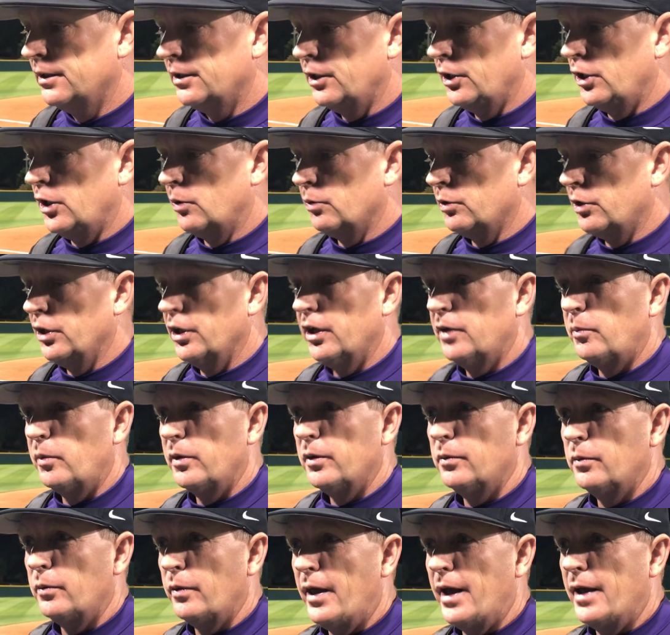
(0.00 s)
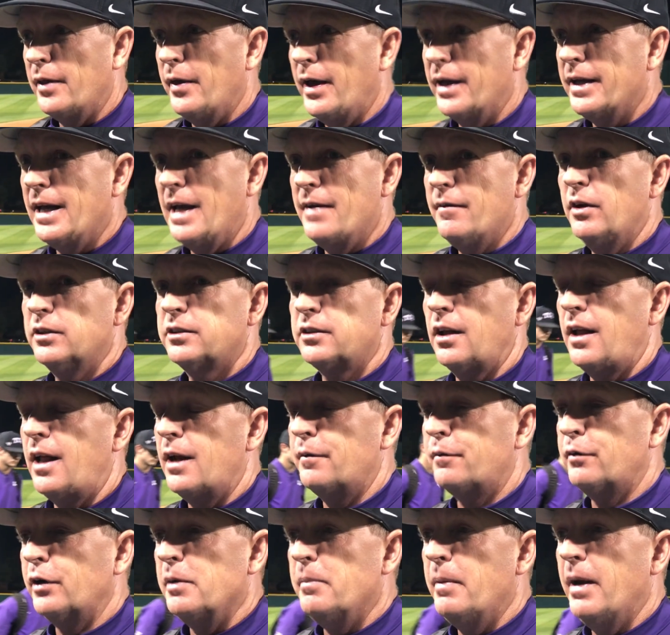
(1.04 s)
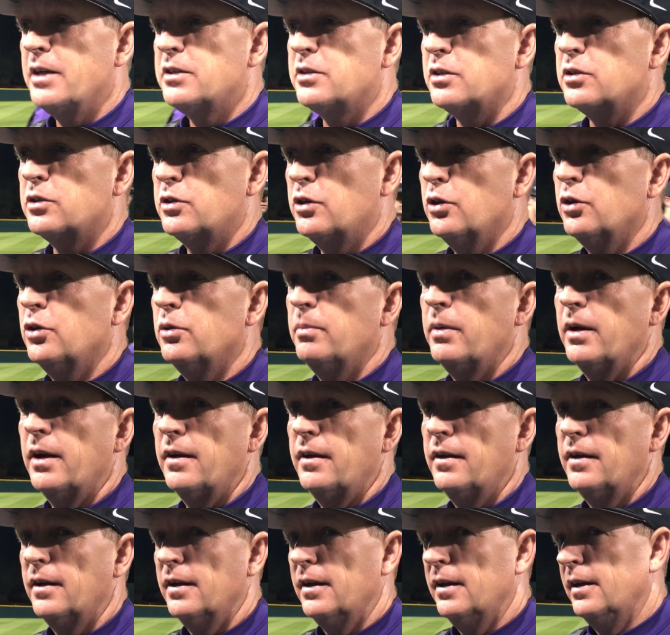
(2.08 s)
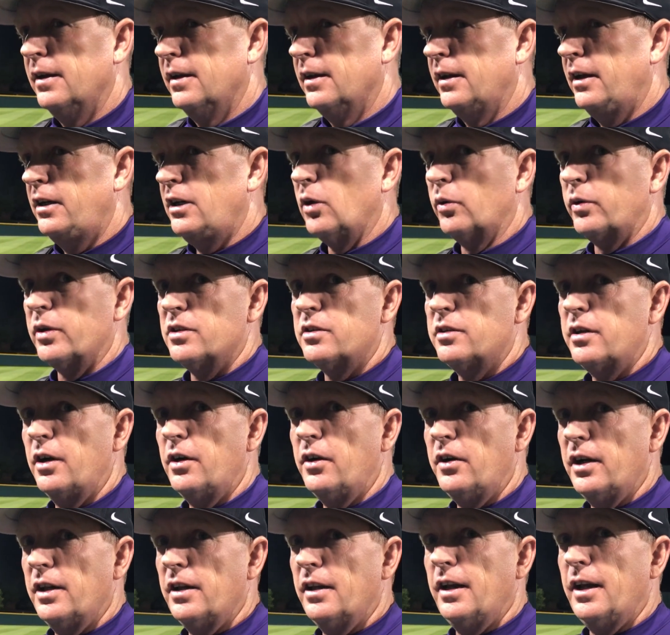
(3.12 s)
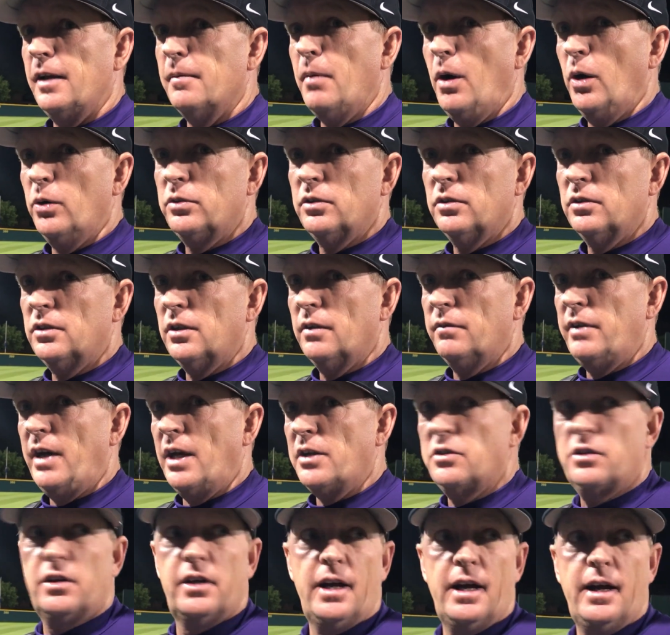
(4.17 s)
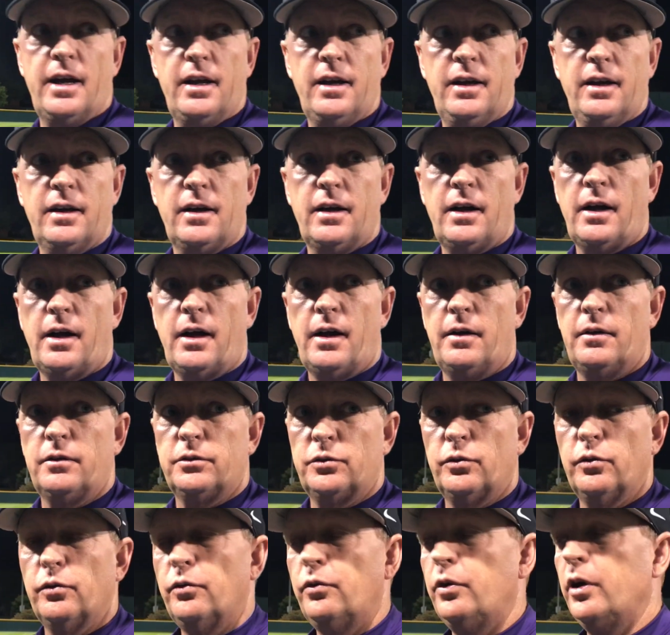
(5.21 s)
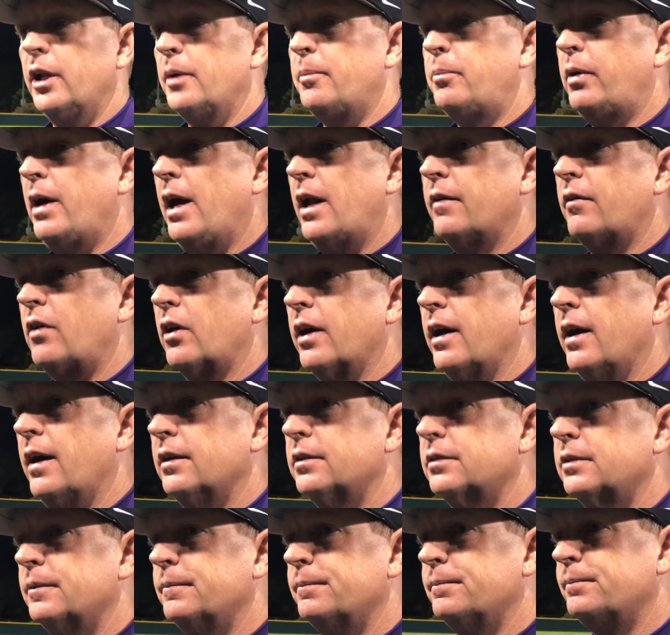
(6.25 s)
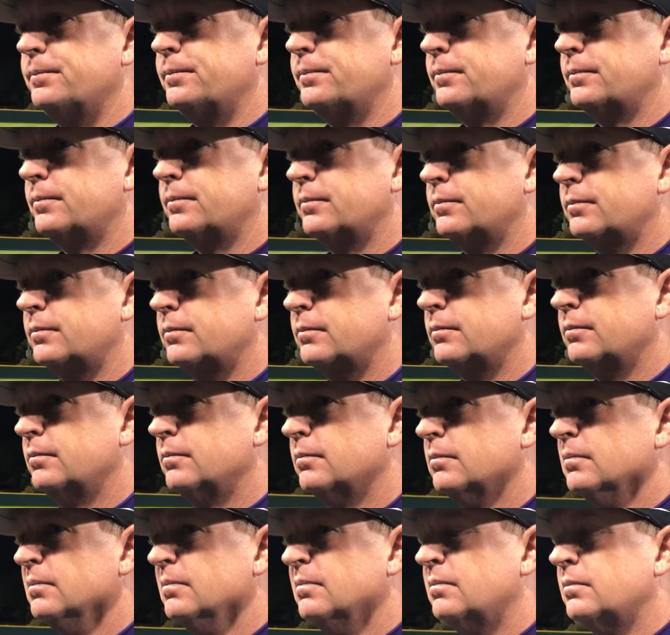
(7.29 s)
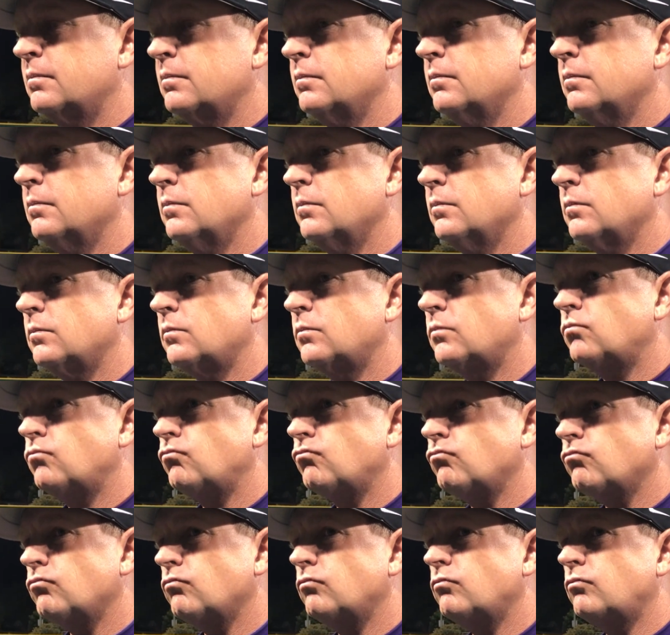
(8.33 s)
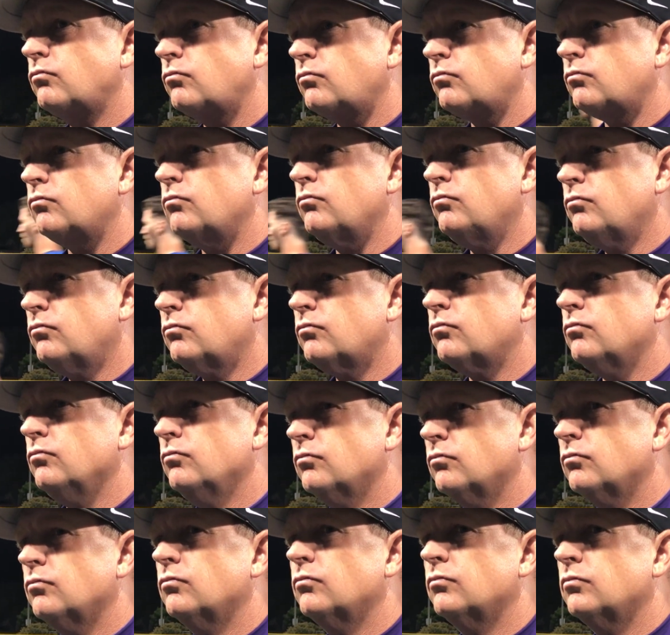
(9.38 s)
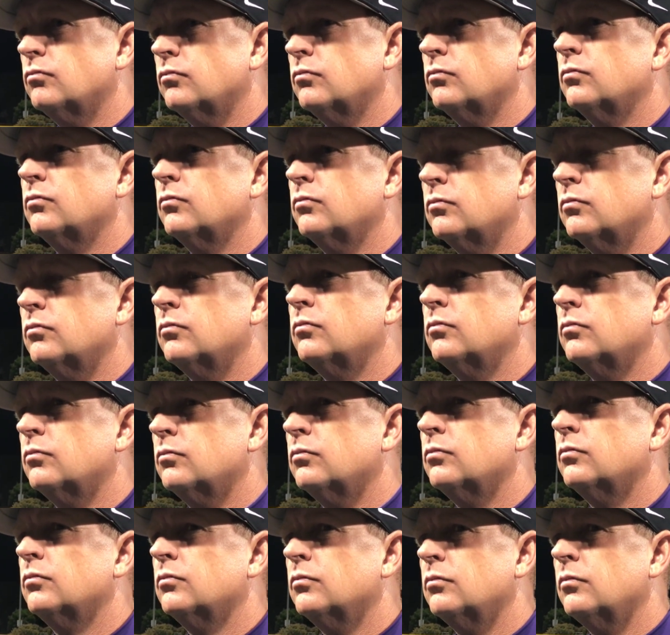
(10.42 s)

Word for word: you know, good. We, they, they gave us a lot of free bases too, but mm -hmm. you know, considering the emotions of yesterday, uh, I was really proud of our guys. How is the team handling the the Luken news and?